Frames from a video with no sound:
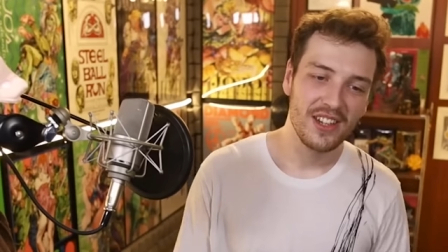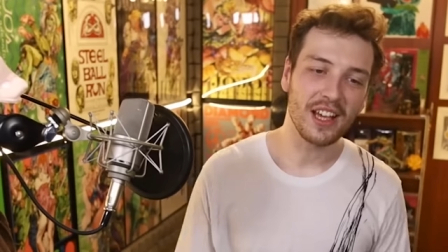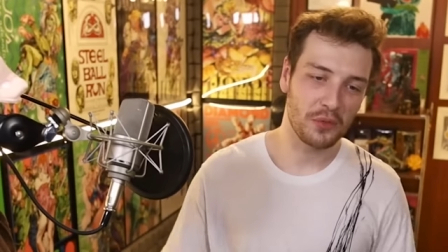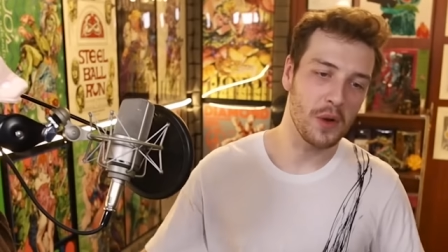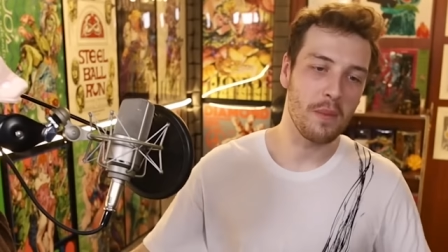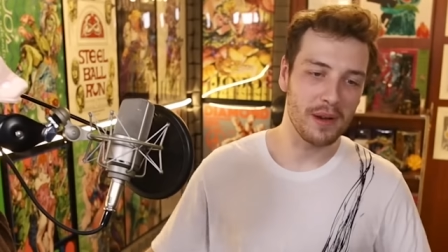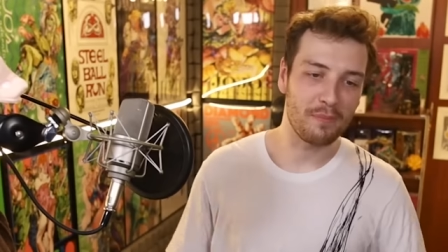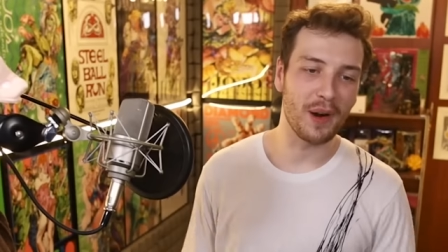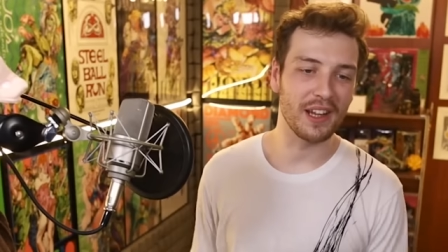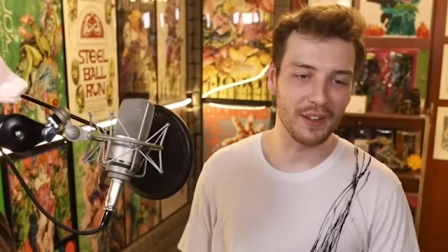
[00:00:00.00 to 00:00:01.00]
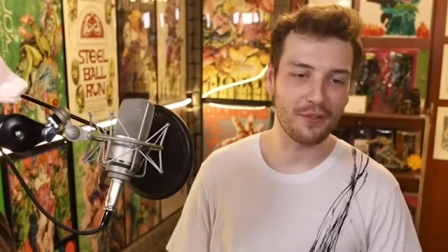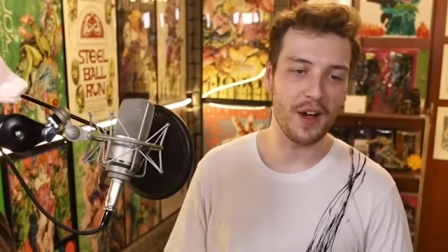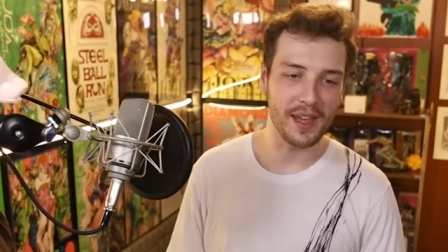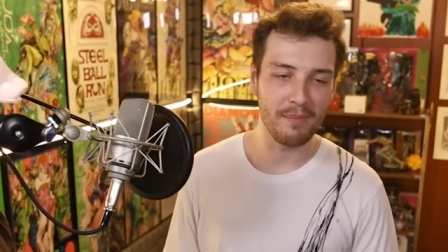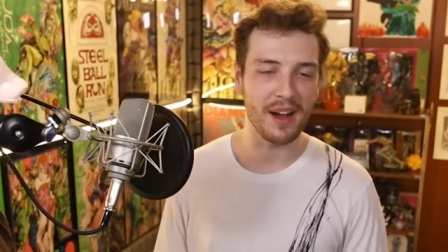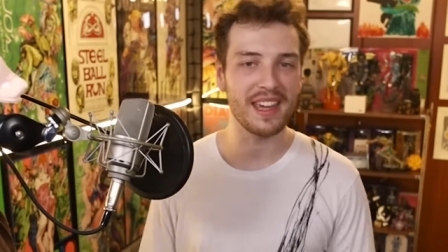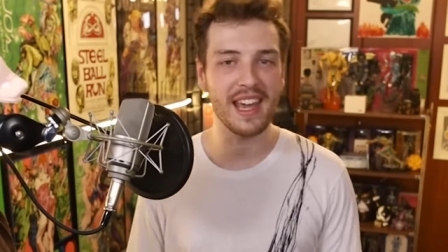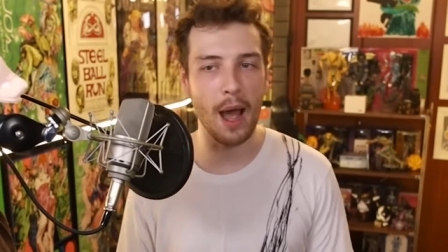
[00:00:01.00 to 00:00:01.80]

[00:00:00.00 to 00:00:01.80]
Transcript: Do you guys really want me to put it in the monkey?